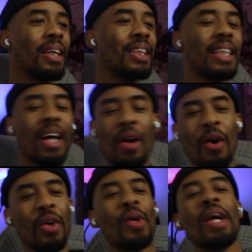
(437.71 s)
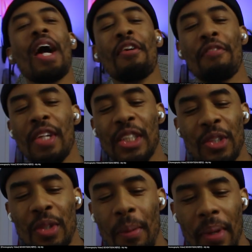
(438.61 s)
Because not all choreography is
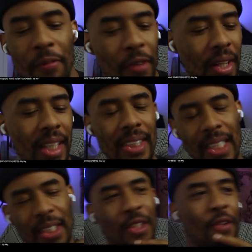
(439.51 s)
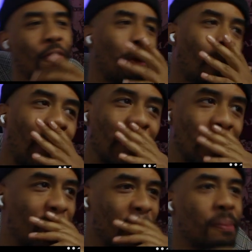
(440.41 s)
going to be very intensive and
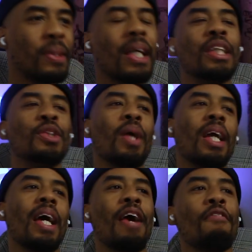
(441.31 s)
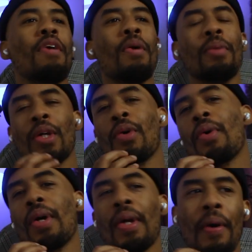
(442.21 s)
crazy. Sometimes you got to have fun with the
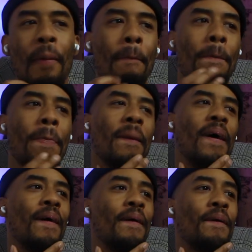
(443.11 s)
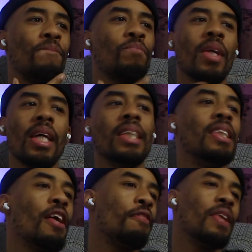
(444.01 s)
choreo. Um, it's
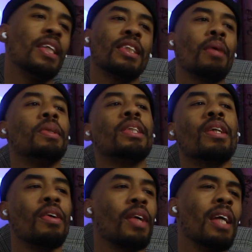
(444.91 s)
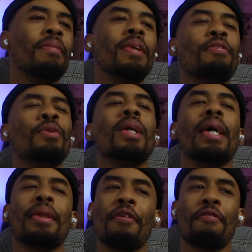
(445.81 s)
definitely a summer song. Even if you
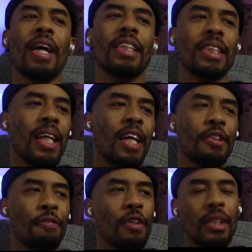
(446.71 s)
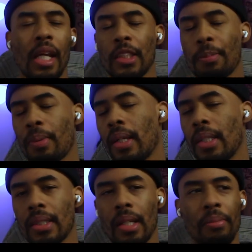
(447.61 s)
look at their fashion, it feels like spring
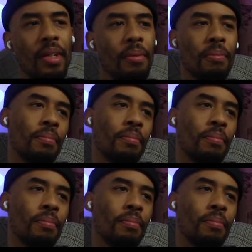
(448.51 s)
and summer.